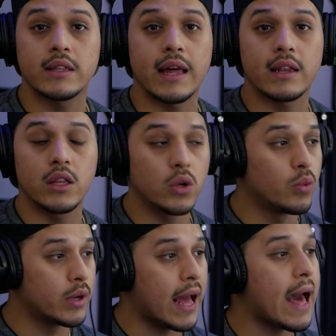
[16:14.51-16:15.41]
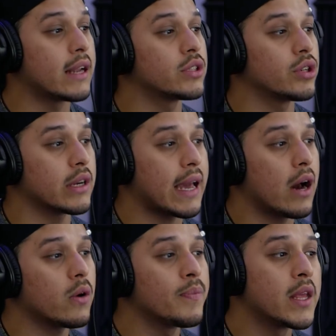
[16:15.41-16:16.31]
that you would add to your
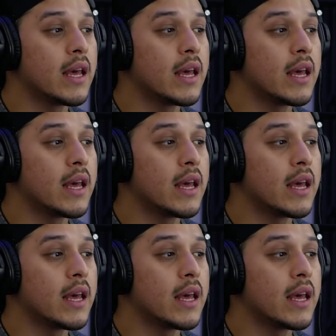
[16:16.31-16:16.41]
account.